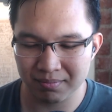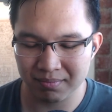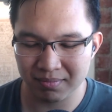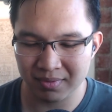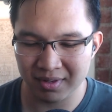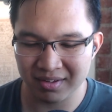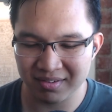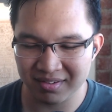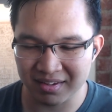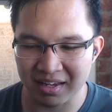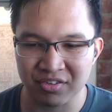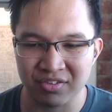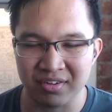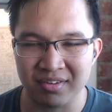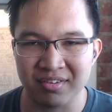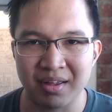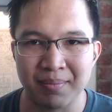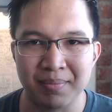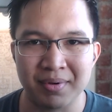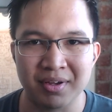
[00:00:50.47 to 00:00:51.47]
these
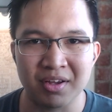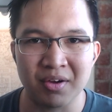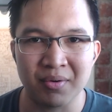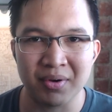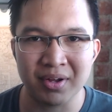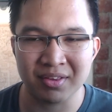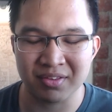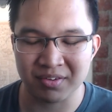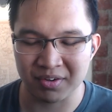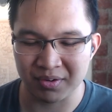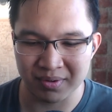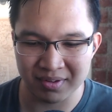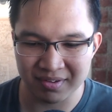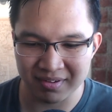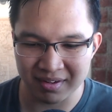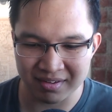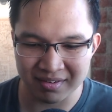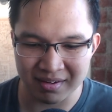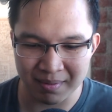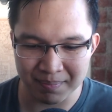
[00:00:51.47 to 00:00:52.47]
sessions I've been going through. It's
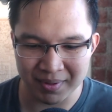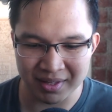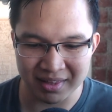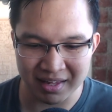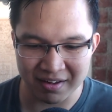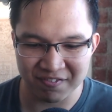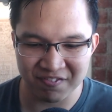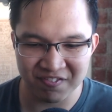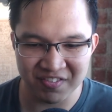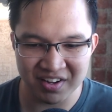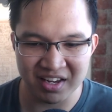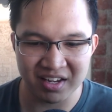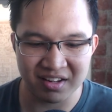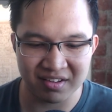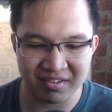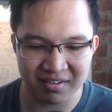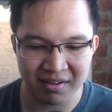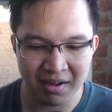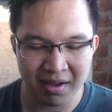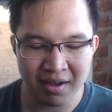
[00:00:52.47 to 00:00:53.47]
it's something that
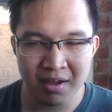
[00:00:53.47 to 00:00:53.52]
feeds